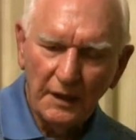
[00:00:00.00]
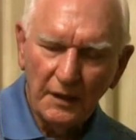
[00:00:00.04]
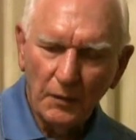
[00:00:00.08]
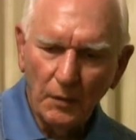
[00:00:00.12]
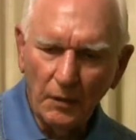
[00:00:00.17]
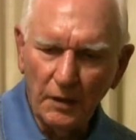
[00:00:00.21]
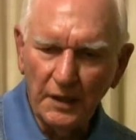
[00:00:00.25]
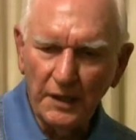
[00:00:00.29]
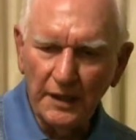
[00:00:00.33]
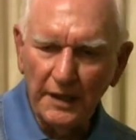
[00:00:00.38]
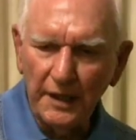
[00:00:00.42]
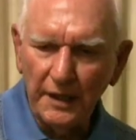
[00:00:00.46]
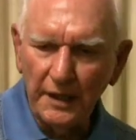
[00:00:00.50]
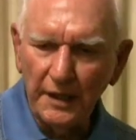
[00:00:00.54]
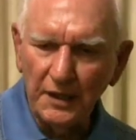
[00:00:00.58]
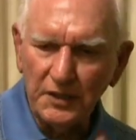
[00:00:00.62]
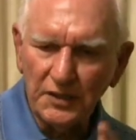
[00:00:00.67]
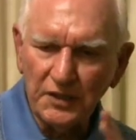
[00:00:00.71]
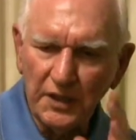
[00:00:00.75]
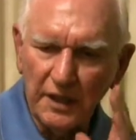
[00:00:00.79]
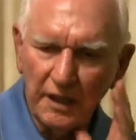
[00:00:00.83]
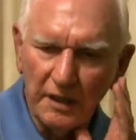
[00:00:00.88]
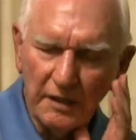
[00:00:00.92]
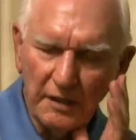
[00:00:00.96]
what it did, it
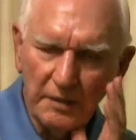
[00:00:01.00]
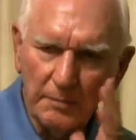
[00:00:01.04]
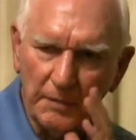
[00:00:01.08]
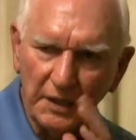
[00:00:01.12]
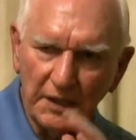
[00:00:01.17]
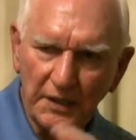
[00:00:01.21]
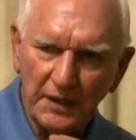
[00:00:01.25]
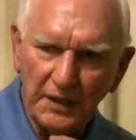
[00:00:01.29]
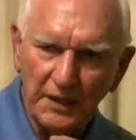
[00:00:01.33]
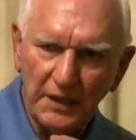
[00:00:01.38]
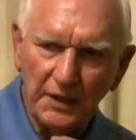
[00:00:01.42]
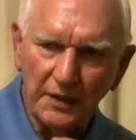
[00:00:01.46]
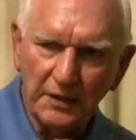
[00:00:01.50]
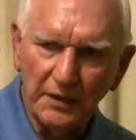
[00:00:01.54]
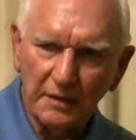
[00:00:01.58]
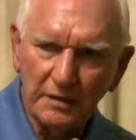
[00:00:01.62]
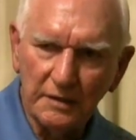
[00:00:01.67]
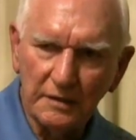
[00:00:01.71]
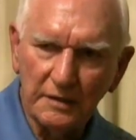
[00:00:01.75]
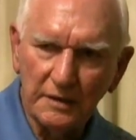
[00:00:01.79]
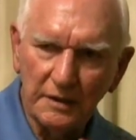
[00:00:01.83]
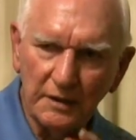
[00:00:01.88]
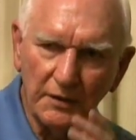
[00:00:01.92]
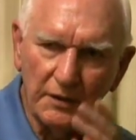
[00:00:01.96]
shattered my teeth
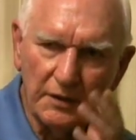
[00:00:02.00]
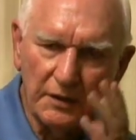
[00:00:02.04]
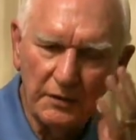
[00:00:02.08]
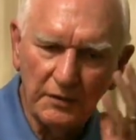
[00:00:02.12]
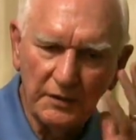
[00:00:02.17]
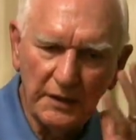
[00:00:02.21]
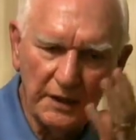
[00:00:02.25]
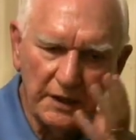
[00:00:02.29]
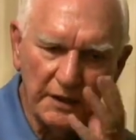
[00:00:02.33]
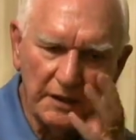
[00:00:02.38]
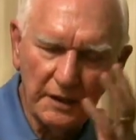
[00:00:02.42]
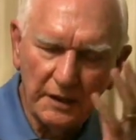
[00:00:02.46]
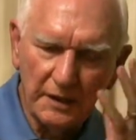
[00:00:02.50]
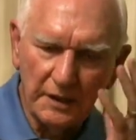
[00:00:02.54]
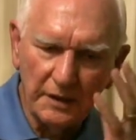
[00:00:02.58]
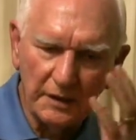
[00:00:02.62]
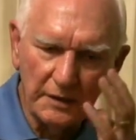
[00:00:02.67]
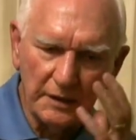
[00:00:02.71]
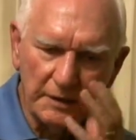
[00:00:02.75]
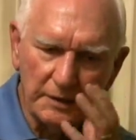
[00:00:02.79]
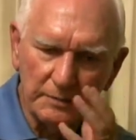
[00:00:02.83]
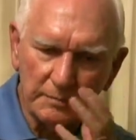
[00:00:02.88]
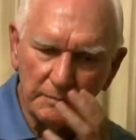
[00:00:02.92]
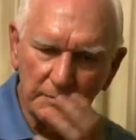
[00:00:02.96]
and drove it into
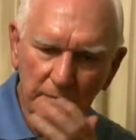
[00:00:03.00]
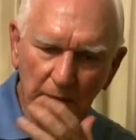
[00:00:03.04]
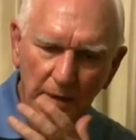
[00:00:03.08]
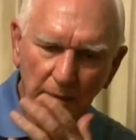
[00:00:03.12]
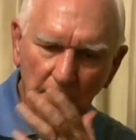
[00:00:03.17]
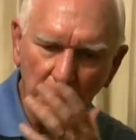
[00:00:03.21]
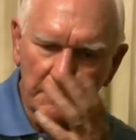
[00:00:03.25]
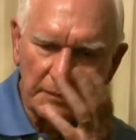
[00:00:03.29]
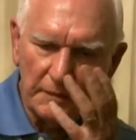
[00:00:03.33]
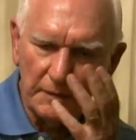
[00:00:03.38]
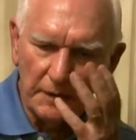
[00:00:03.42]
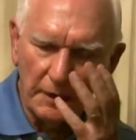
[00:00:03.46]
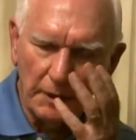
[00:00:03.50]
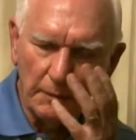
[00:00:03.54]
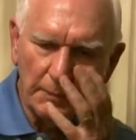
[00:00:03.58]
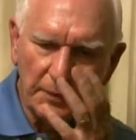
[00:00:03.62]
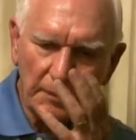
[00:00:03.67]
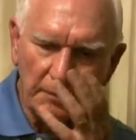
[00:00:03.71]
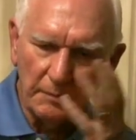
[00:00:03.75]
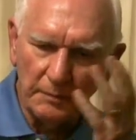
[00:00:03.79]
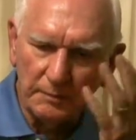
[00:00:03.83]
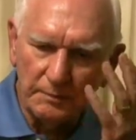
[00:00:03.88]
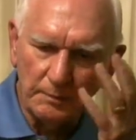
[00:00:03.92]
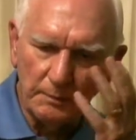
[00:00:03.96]
the my
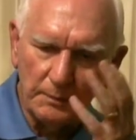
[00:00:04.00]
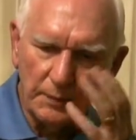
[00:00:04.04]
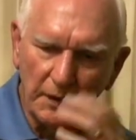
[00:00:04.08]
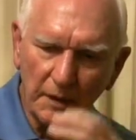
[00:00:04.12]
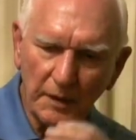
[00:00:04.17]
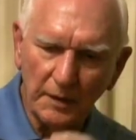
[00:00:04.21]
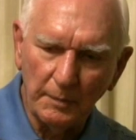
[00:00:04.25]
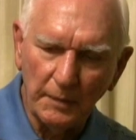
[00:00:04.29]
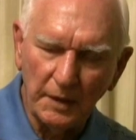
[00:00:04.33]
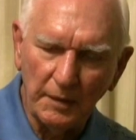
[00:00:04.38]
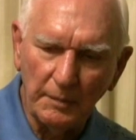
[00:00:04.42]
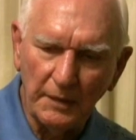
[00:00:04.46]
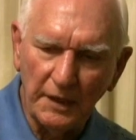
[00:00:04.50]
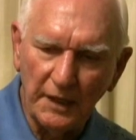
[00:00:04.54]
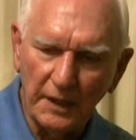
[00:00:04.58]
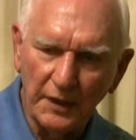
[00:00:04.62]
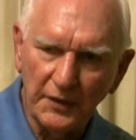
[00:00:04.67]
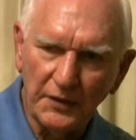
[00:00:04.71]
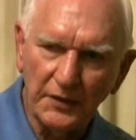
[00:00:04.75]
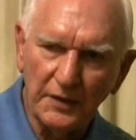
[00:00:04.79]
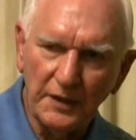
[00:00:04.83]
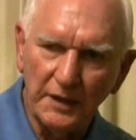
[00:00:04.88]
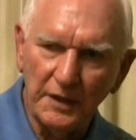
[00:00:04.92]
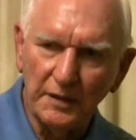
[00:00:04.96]
upper part of my
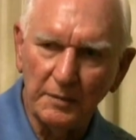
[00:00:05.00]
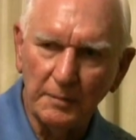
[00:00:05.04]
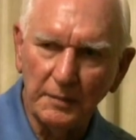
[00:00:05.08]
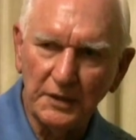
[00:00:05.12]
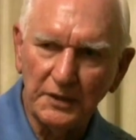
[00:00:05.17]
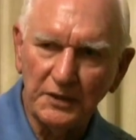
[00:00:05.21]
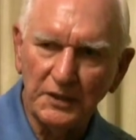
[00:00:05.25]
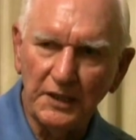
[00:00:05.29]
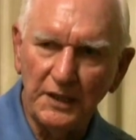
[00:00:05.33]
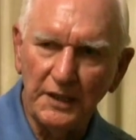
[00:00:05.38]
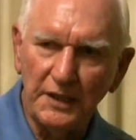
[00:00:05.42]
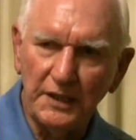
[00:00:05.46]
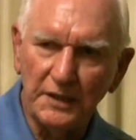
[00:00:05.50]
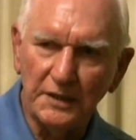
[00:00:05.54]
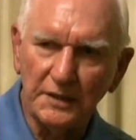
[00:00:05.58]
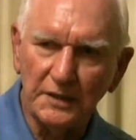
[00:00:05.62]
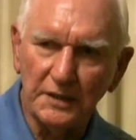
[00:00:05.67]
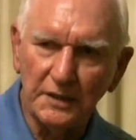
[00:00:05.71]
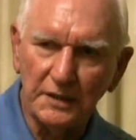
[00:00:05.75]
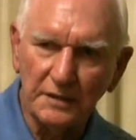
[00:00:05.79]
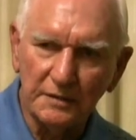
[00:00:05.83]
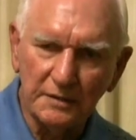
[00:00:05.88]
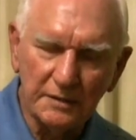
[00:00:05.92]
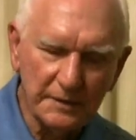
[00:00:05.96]
mouth and into my cheeks.
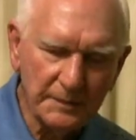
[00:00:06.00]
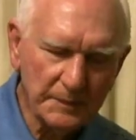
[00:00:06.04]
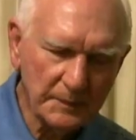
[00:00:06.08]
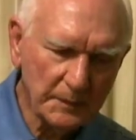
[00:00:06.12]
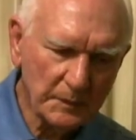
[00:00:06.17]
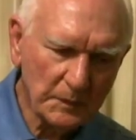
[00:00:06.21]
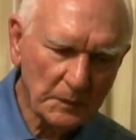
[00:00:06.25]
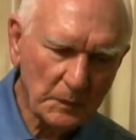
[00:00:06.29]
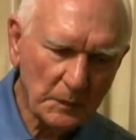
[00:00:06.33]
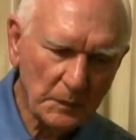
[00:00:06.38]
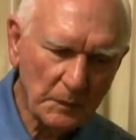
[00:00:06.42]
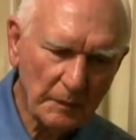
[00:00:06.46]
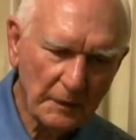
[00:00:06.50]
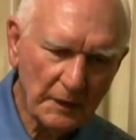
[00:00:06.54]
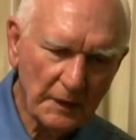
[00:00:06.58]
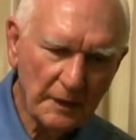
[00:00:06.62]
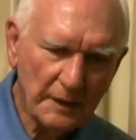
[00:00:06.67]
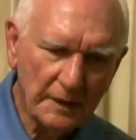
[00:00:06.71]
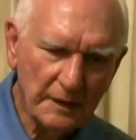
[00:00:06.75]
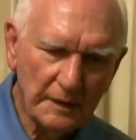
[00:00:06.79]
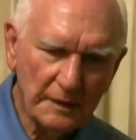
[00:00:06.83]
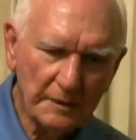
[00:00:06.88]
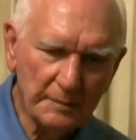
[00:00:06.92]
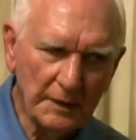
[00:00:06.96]
And what
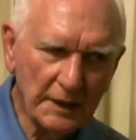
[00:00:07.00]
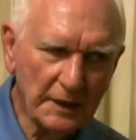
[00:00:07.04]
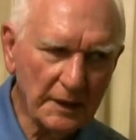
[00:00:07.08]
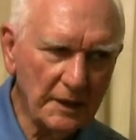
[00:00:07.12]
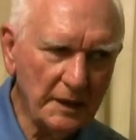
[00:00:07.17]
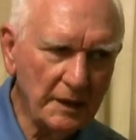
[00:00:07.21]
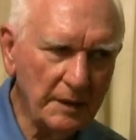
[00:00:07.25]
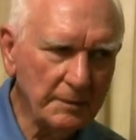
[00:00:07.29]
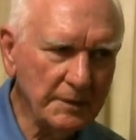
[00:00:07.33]
was going through your,